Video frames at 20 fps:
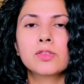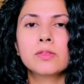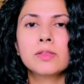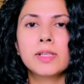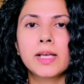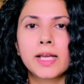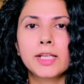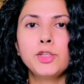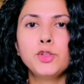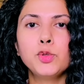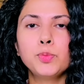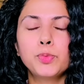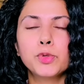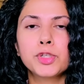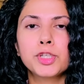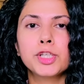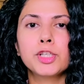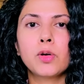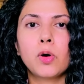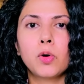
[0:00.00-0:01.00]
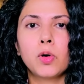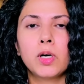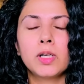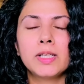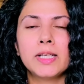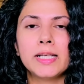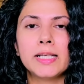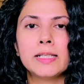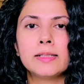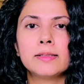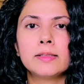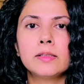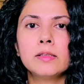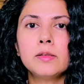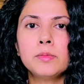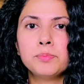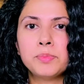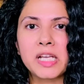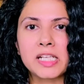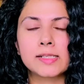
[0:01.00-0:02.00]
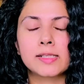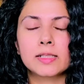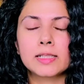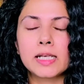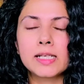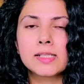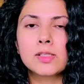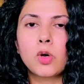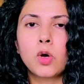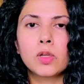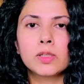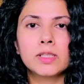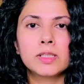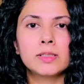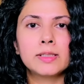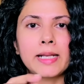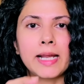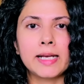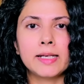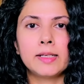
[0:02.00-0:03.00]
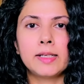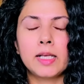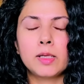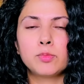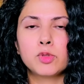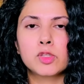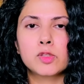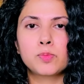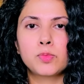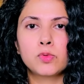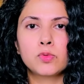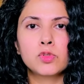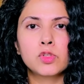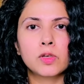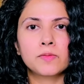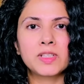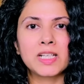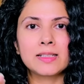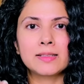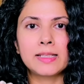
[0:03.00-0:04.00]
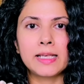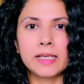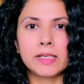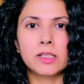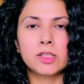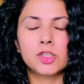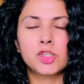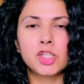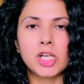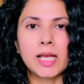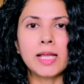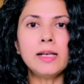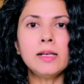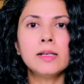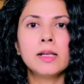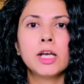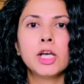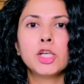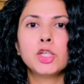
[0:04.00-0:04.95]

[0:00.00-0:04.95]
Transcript: so then you put it all in the mixer. That is all the 10 tablespoons of that thick gel.